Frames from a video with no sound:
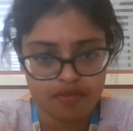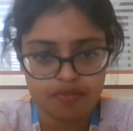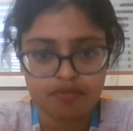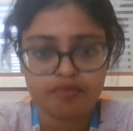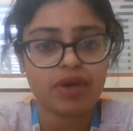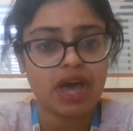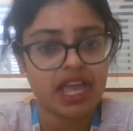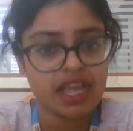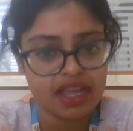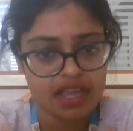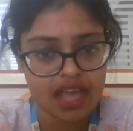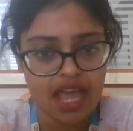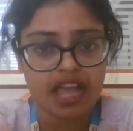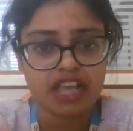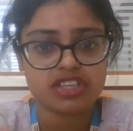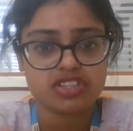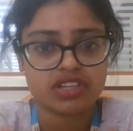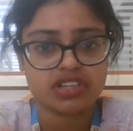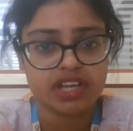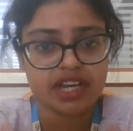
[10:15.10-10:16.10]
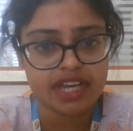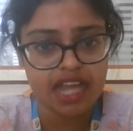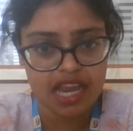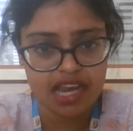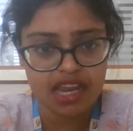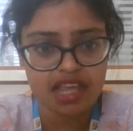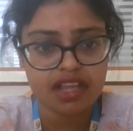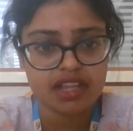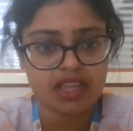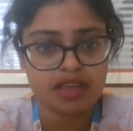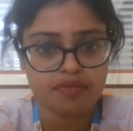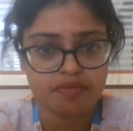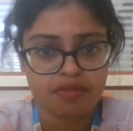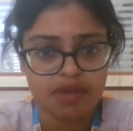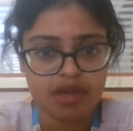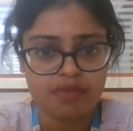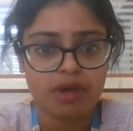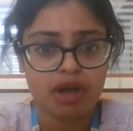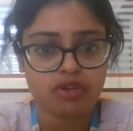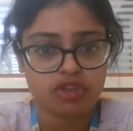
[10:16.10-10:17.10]
by actually telling them
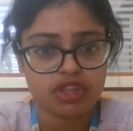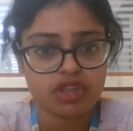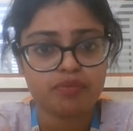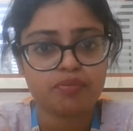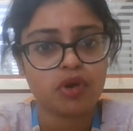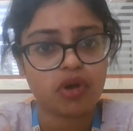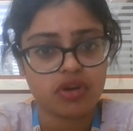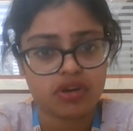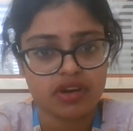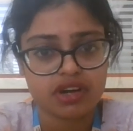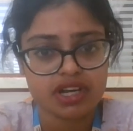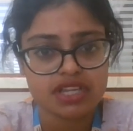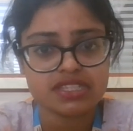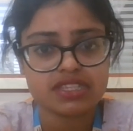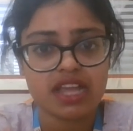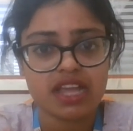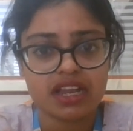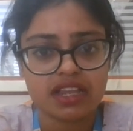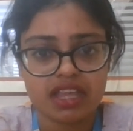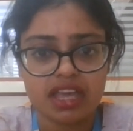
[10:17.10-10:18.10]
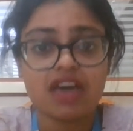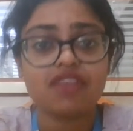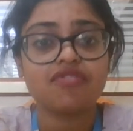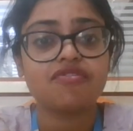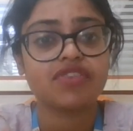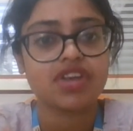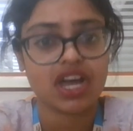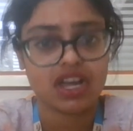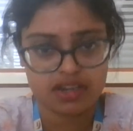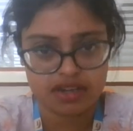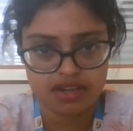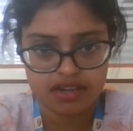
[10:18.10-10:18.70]
about the progress that they have done,